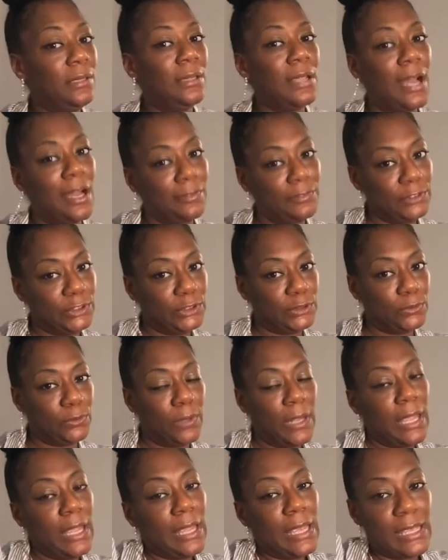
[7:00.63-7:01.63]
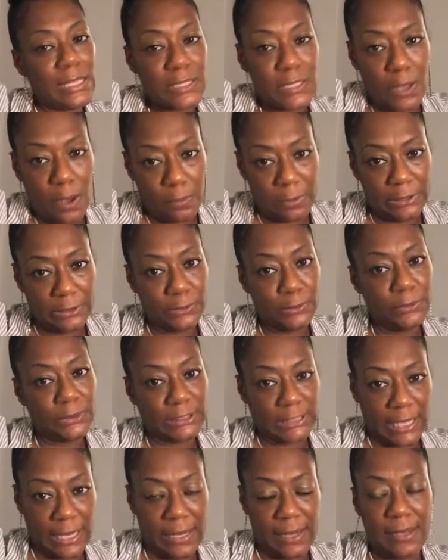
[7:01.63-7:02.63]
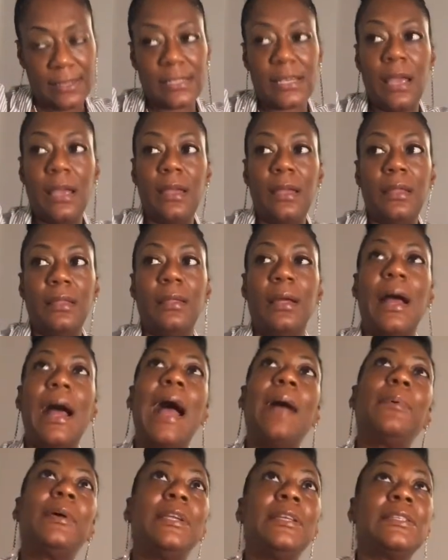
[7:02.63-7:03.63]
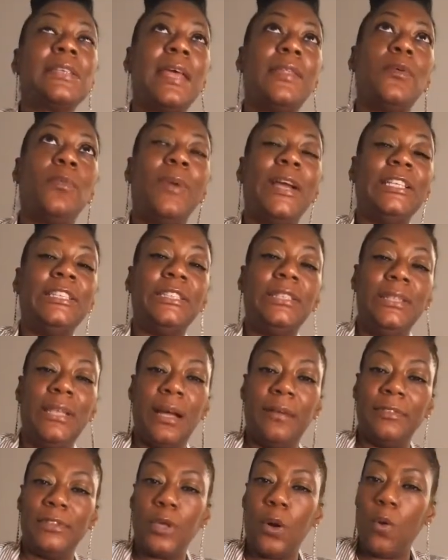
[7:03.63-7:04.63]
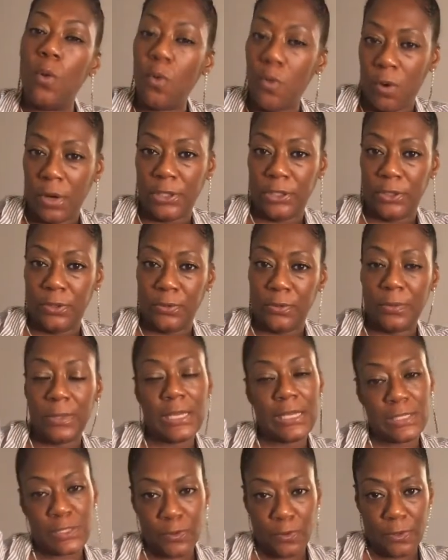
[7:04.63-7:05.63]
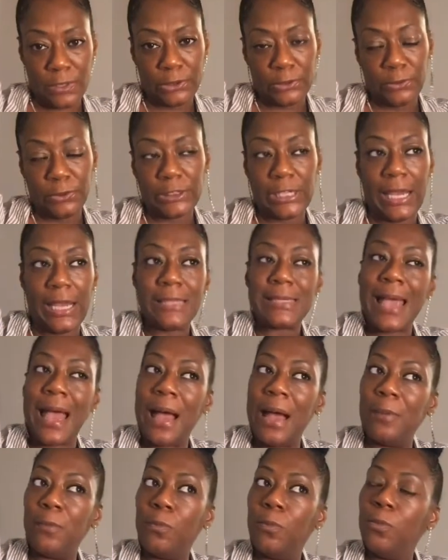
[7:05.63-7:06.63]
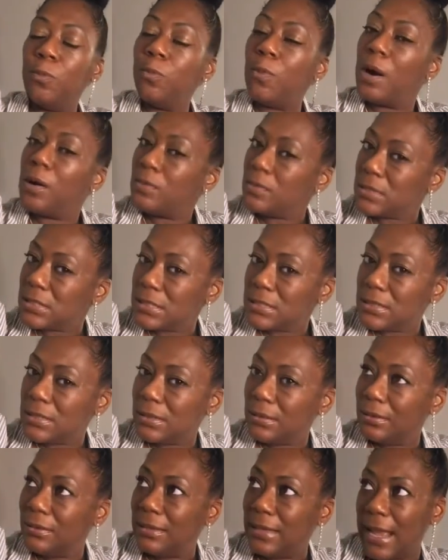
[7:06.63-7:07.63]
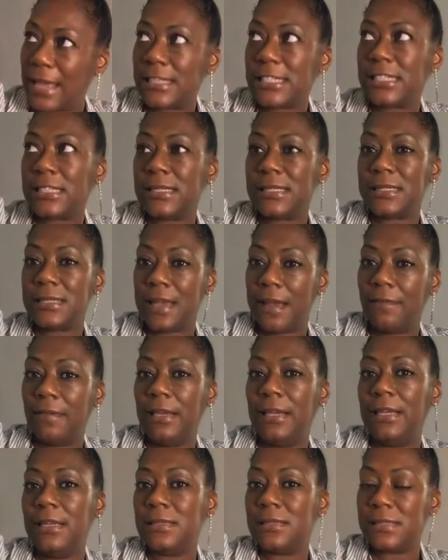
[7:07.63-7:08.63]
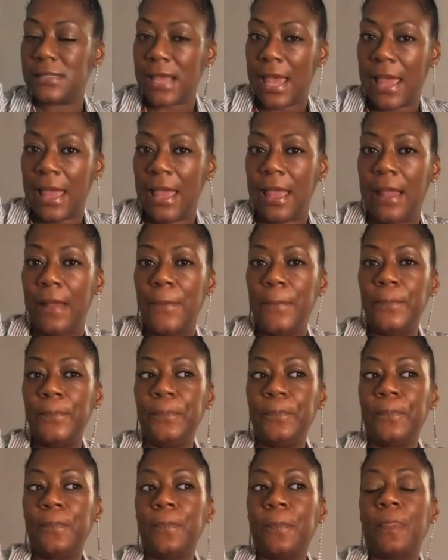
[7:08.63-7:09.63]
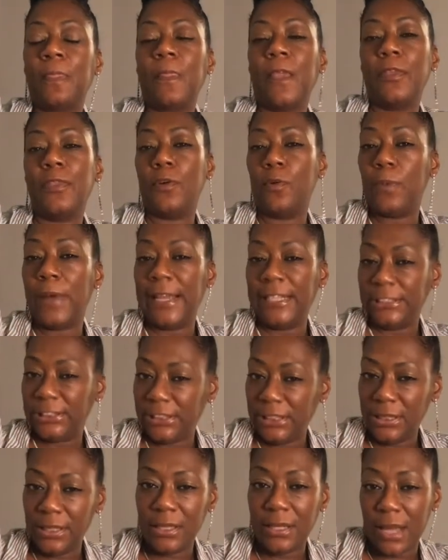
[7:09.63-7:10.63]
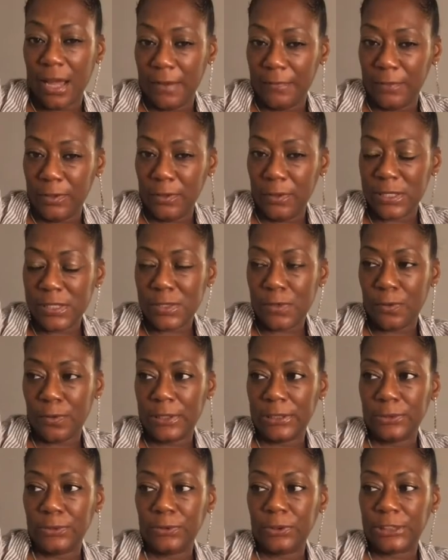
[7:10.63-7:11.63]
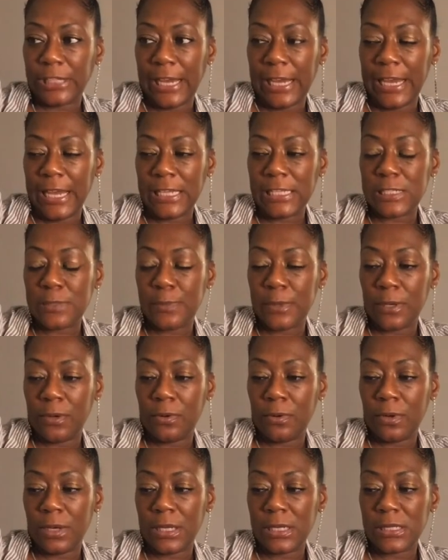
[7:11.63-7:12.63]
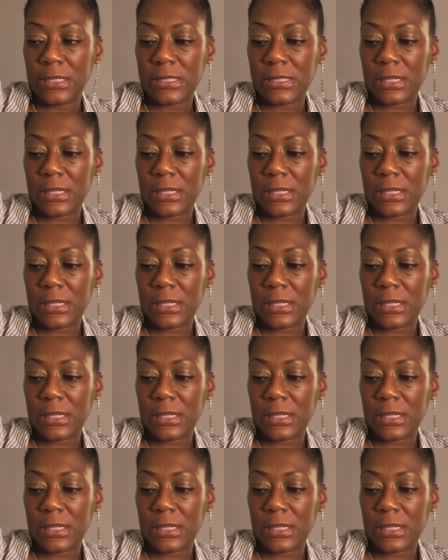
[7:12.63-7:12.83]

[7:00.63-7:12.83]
loves you is going to change. I'm going to say the way she loves on you is going to change. I won't necessarily say the way she loves you is going to change, because